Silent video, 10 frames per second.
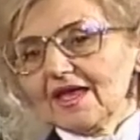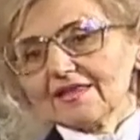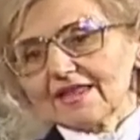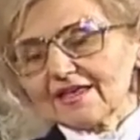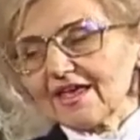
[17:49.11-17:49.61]

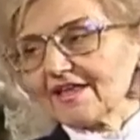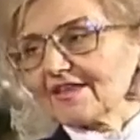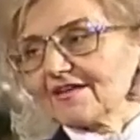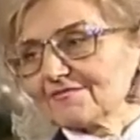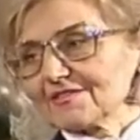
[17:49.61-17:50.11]
And again,
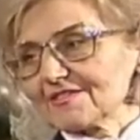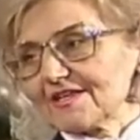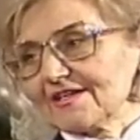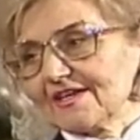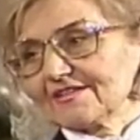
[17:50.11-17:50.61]
I was
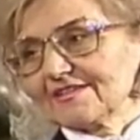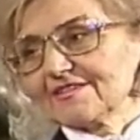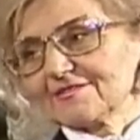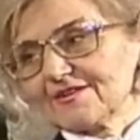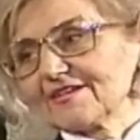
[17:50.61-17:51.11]

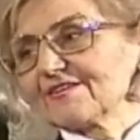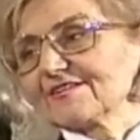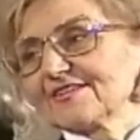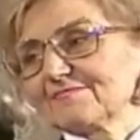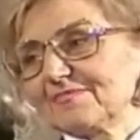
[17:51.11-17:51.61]
selected, so I
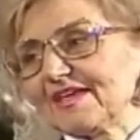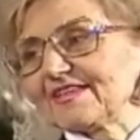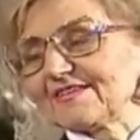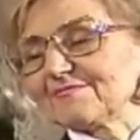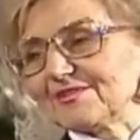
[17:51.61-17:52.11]
got the
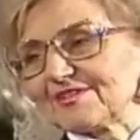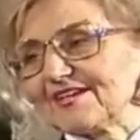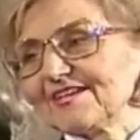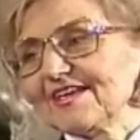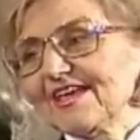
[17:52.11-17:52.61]
pin, the
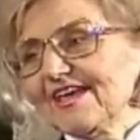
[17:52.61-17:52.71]
mural,